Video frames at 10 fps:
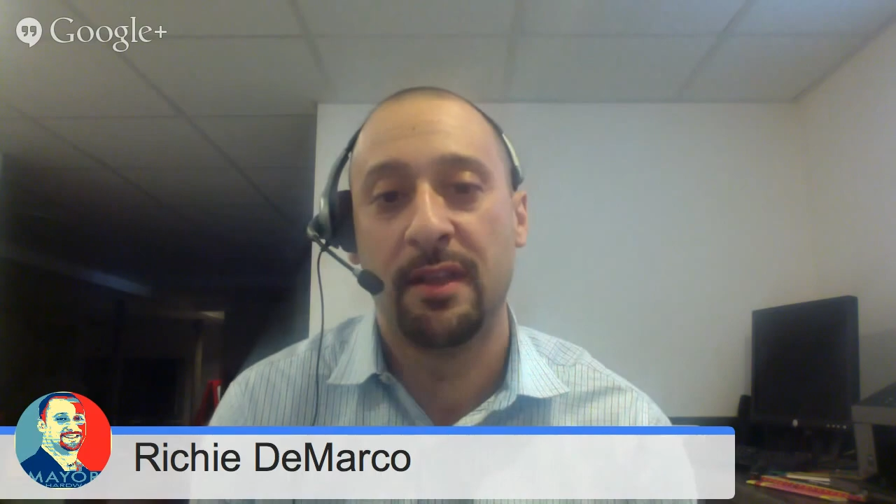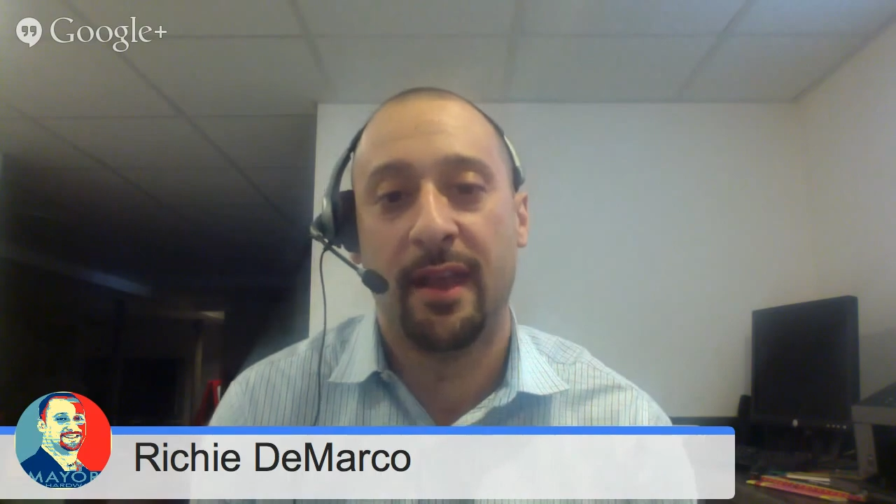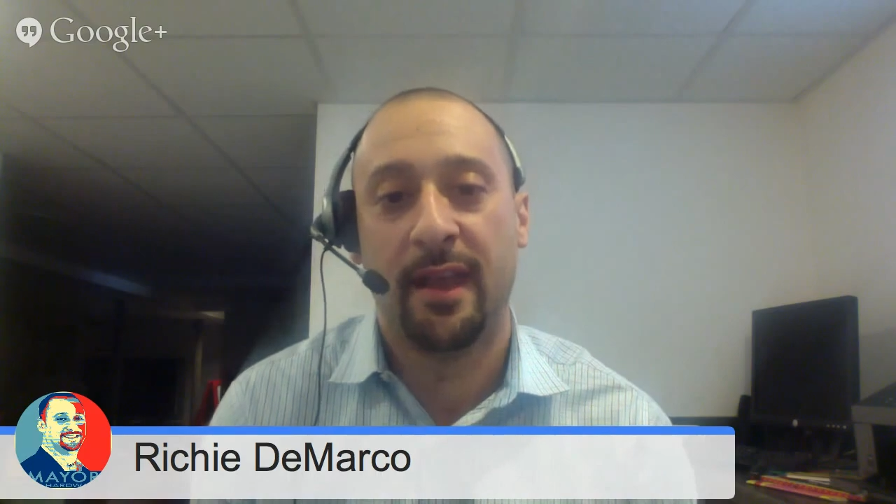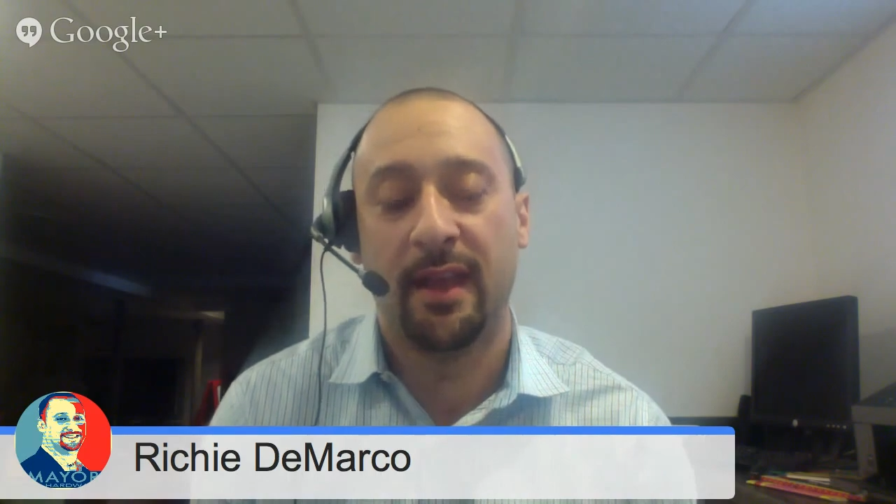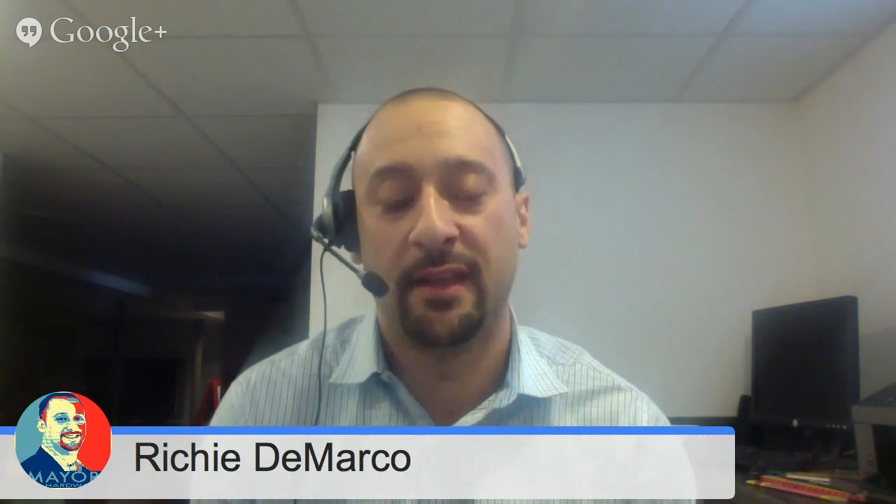
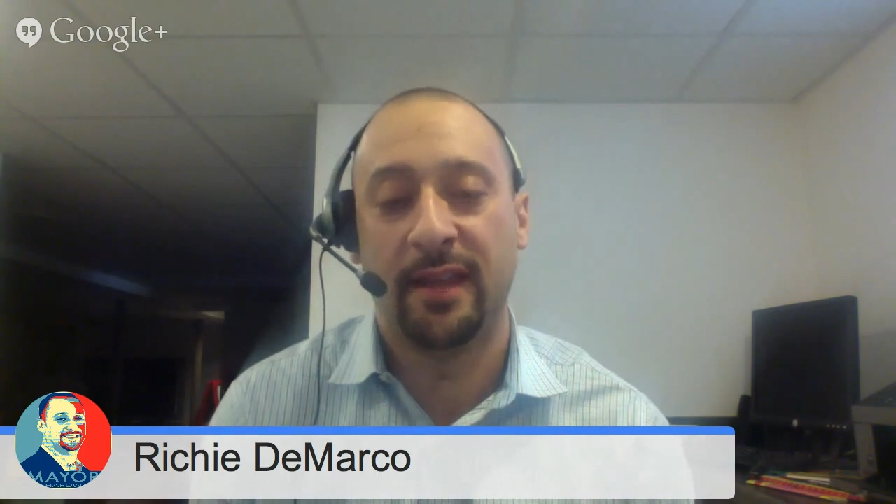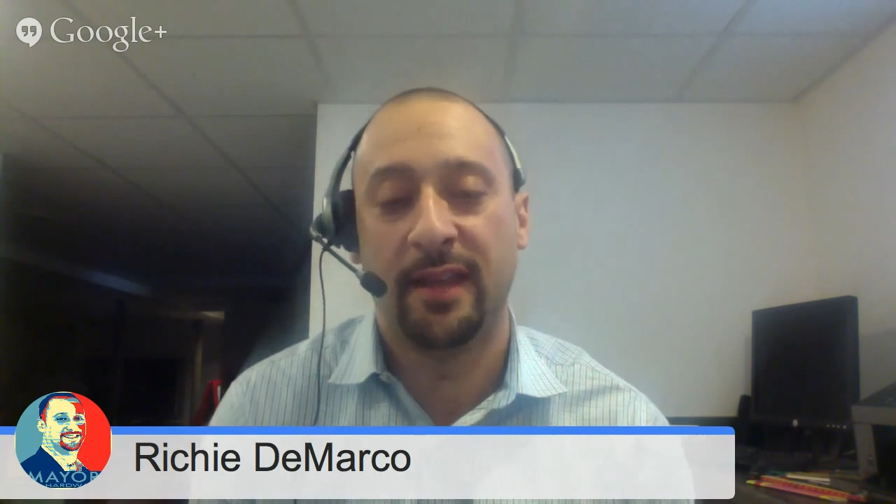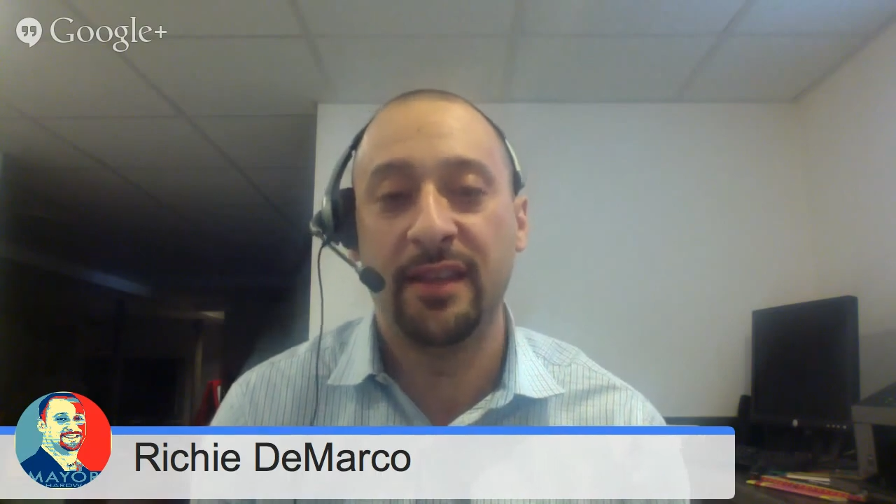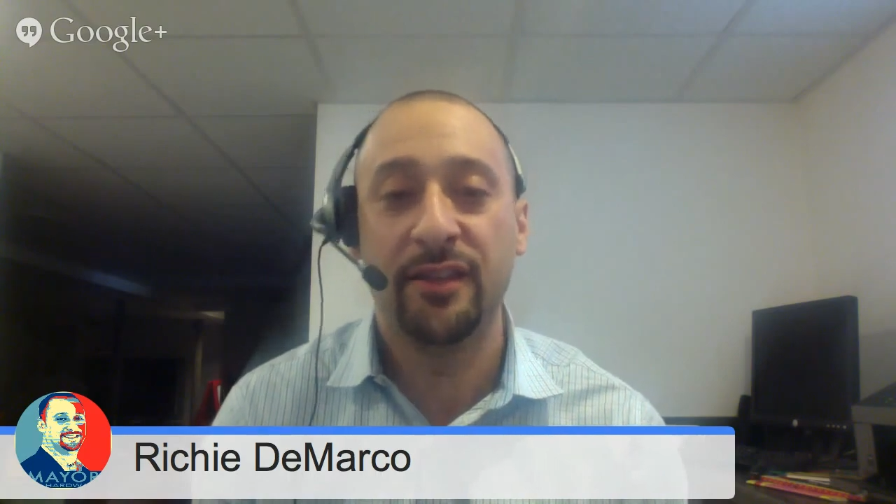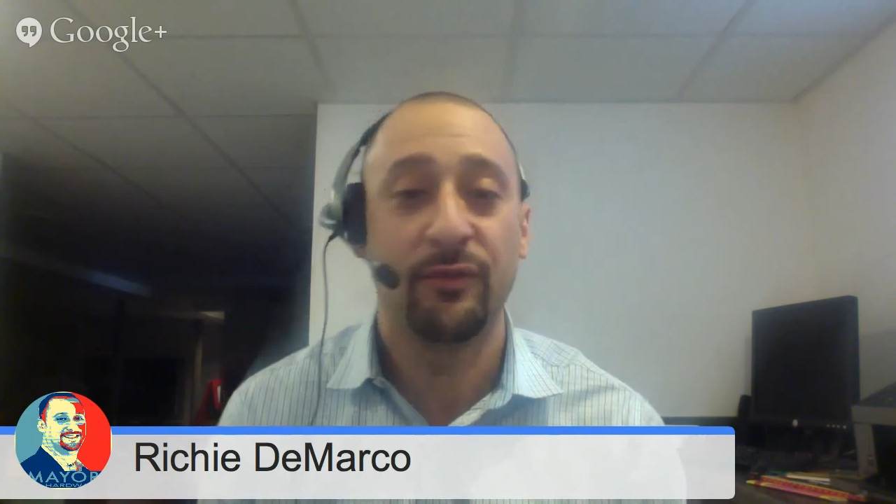And
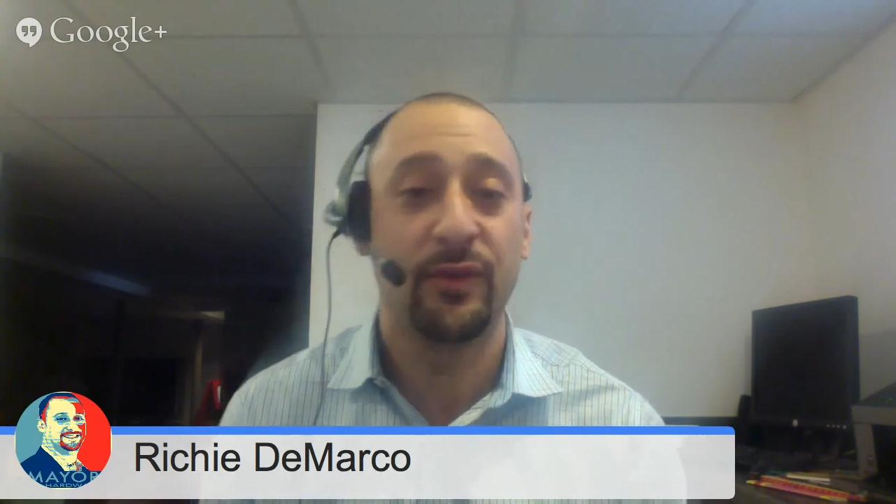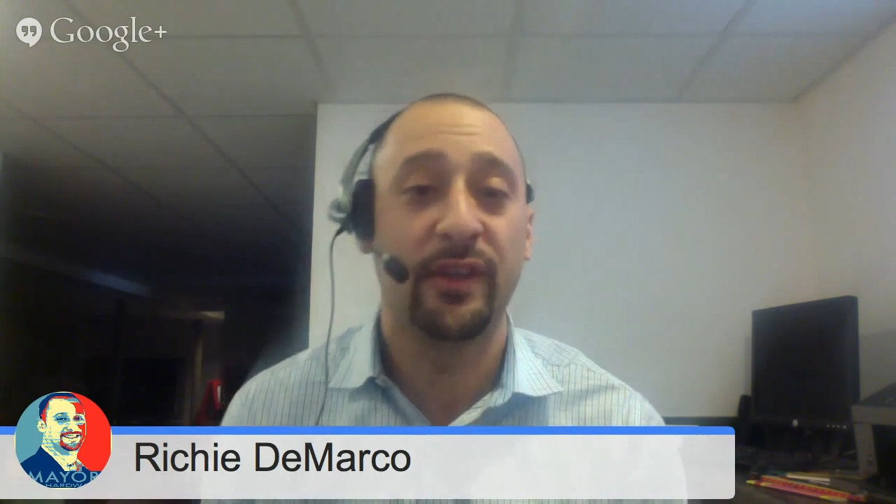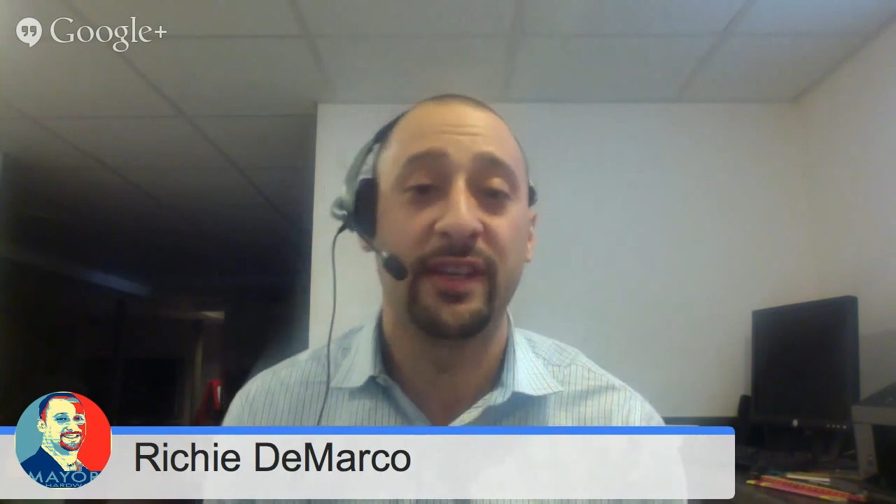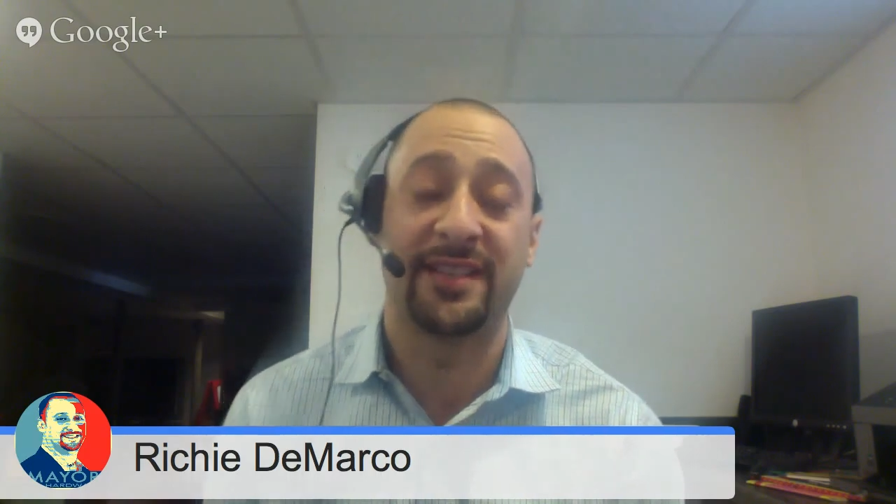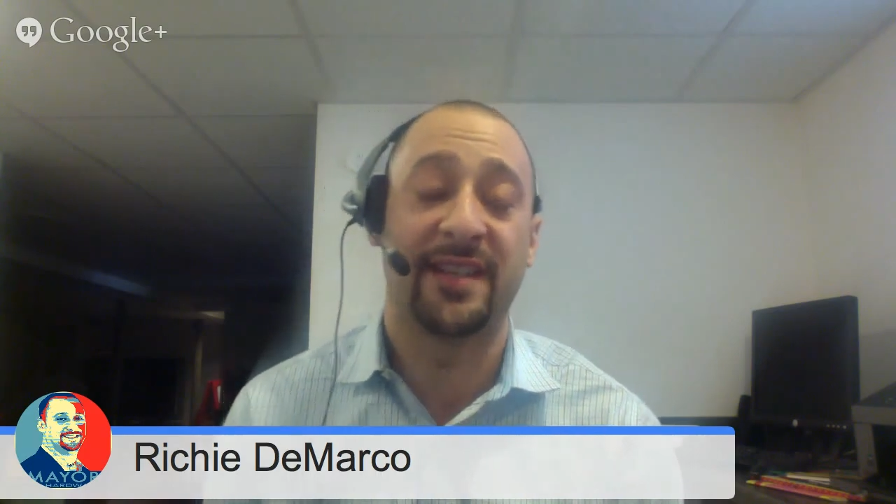this should
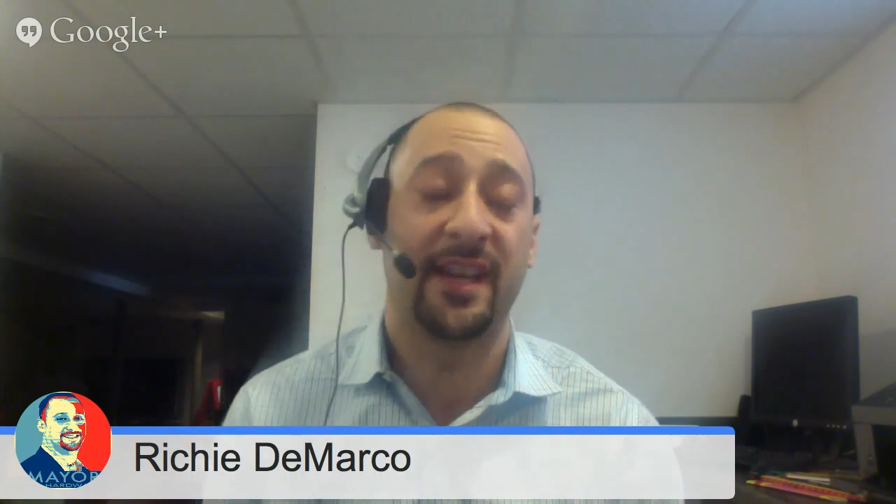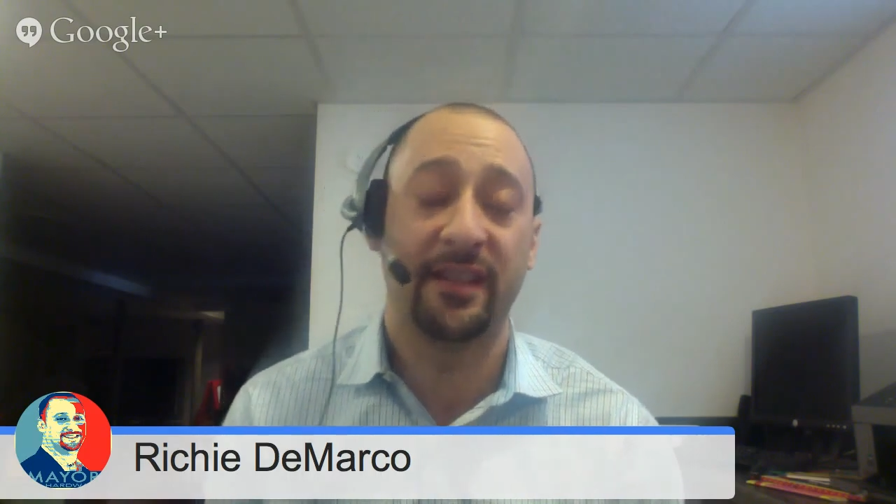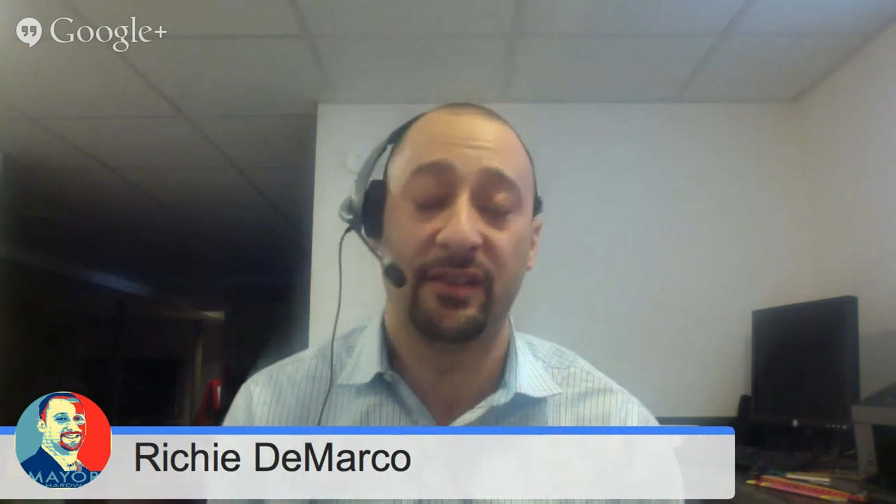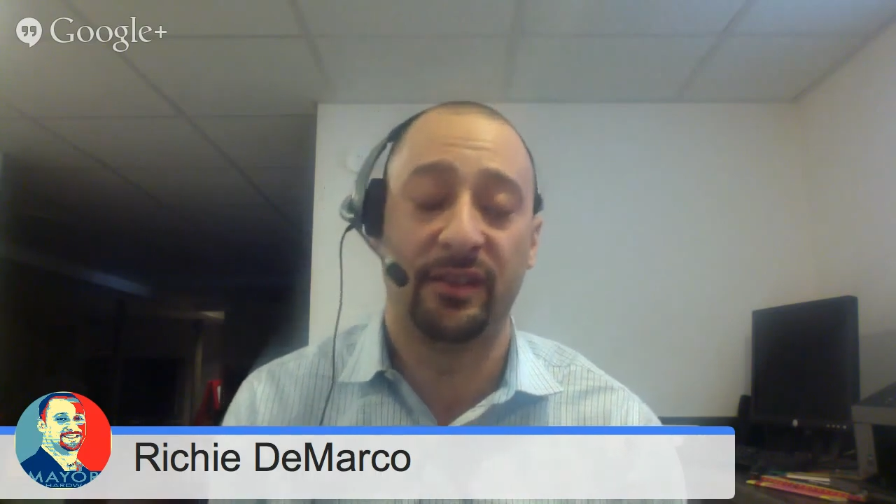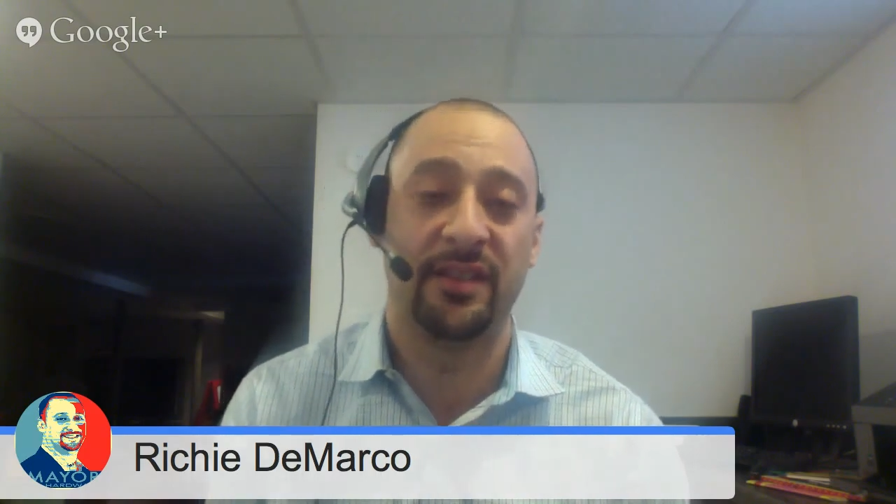really excite you.